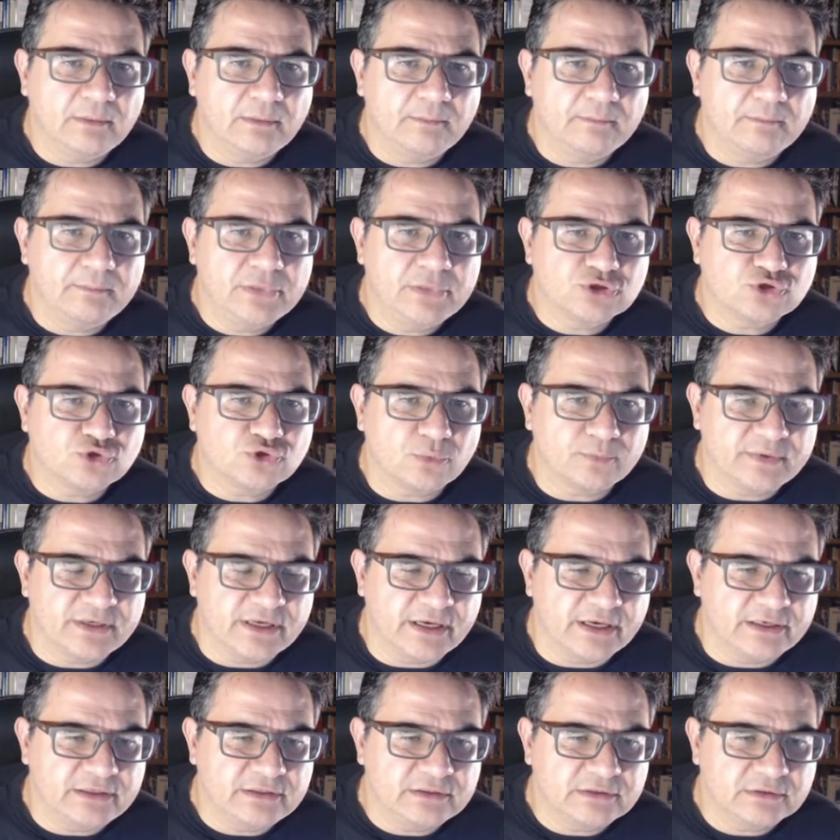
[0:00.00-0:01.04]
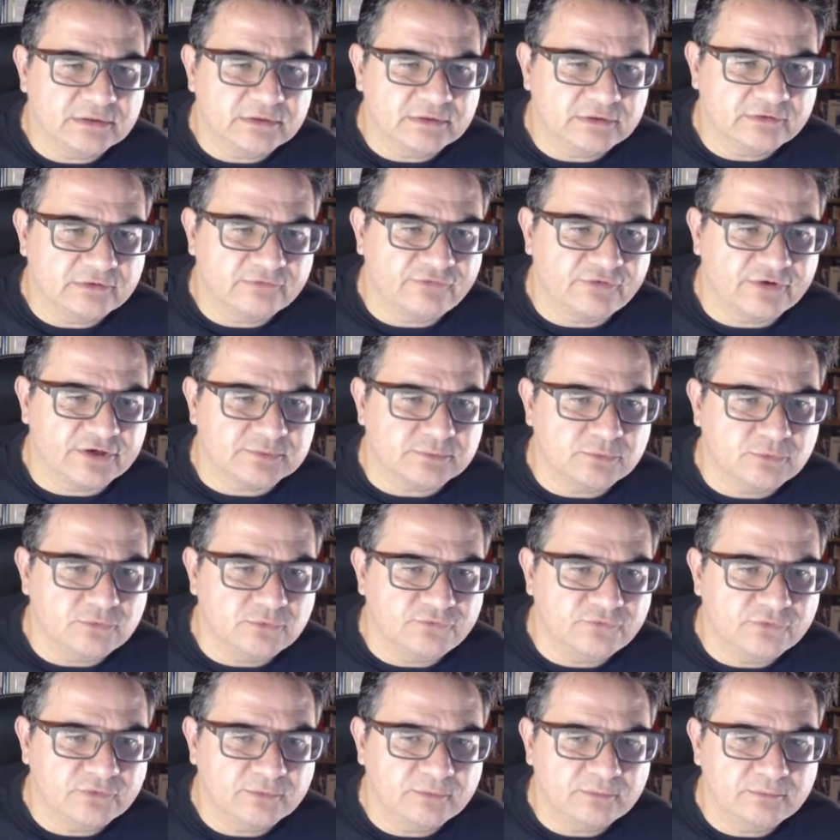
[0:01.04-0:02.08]
bishop e8, the first
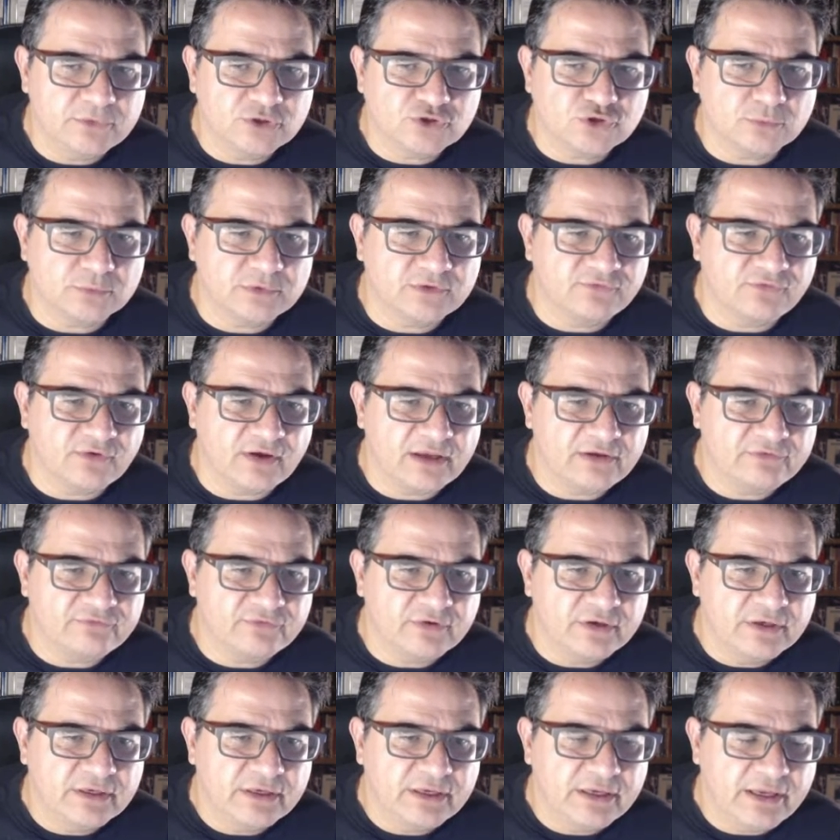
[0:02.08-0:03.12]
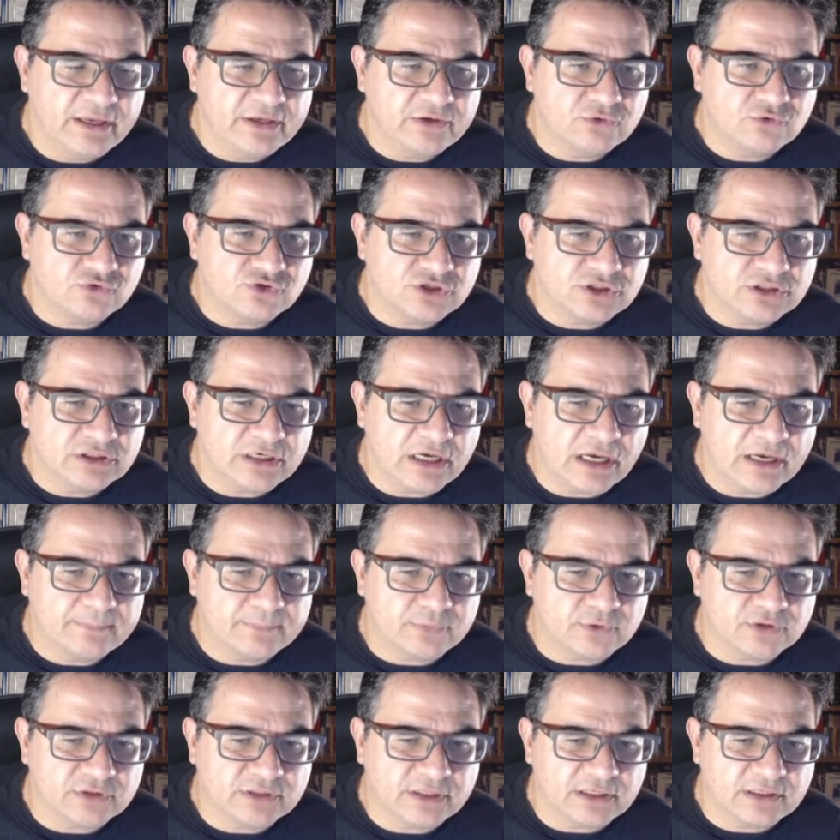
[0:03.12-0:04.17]
move, bishop d5, and you see I
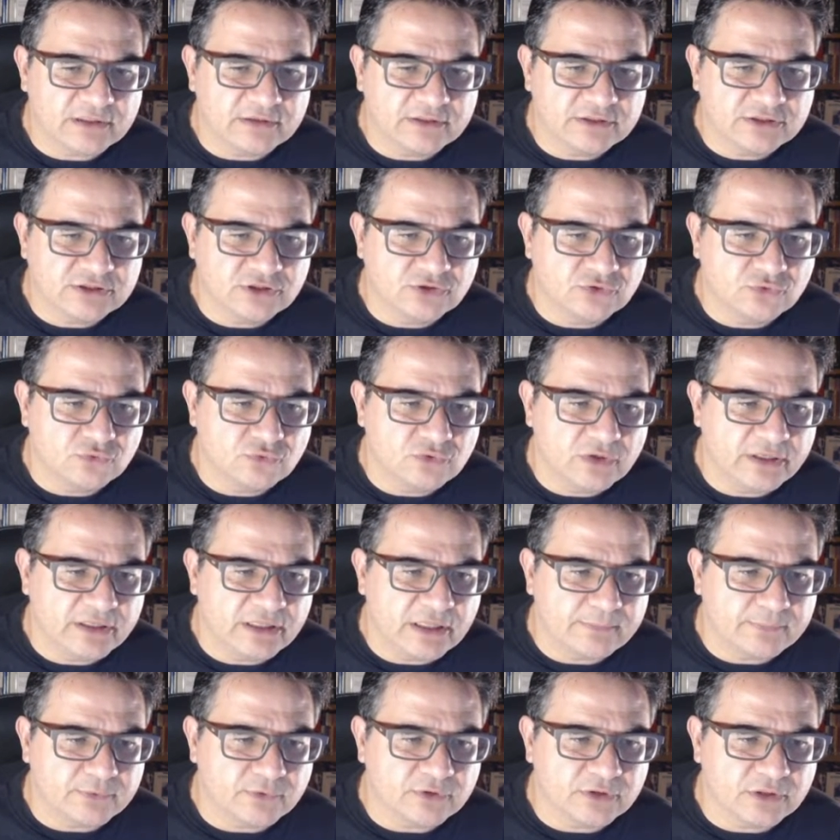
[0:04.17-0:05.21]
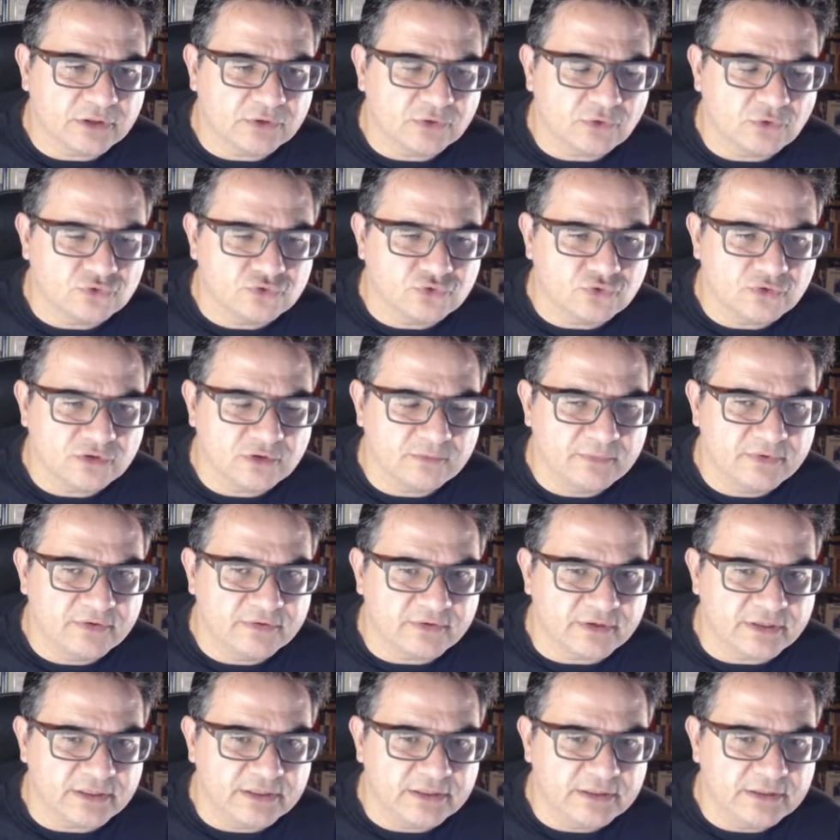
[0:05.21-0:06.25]
protect the g2 and I protect also the
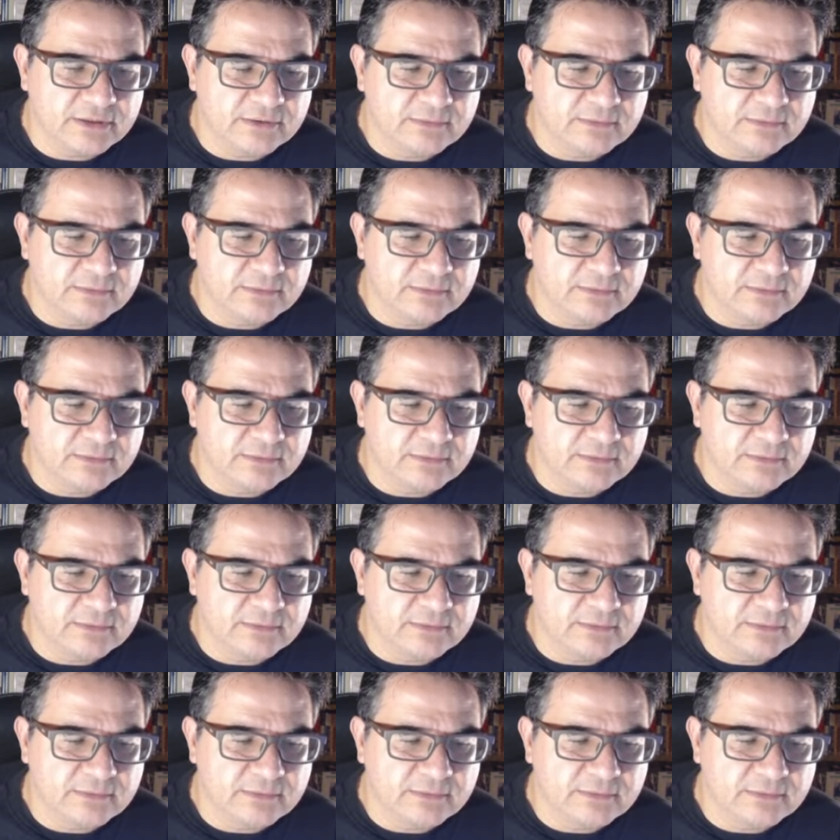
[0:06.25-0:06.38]
b3.